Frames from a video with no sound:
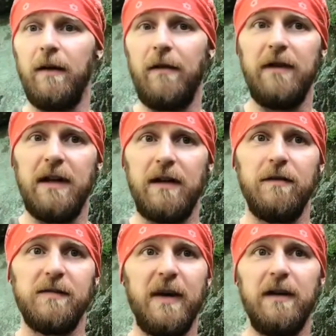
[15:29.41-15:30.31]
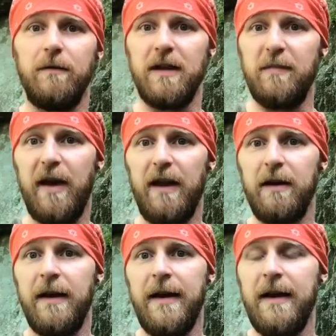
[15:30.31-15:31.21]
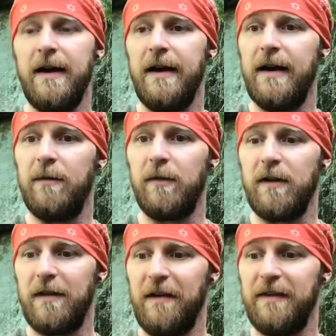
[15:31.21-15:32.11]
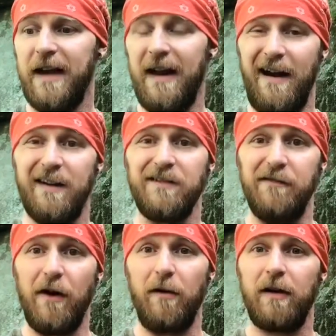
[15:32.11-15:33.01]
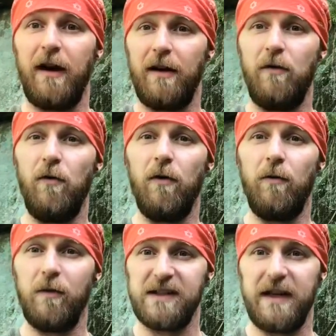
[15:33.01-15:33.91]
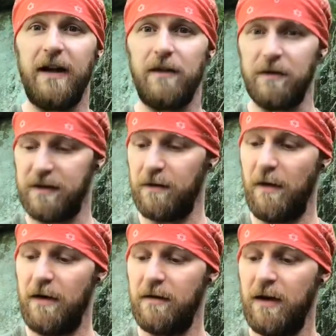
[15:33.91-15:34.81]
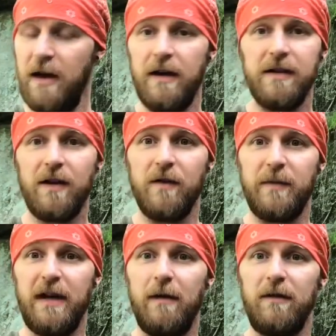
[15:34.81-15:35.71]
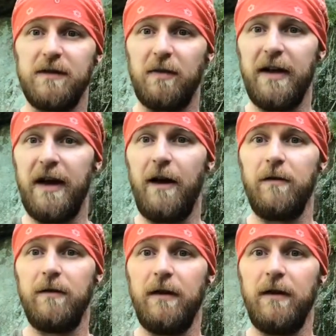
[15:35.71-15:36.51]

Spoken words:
I don't have any Achilles pain, no knee pain, or anything like that. And it actually felt kind of cool once I got used to my toes being able to splay out.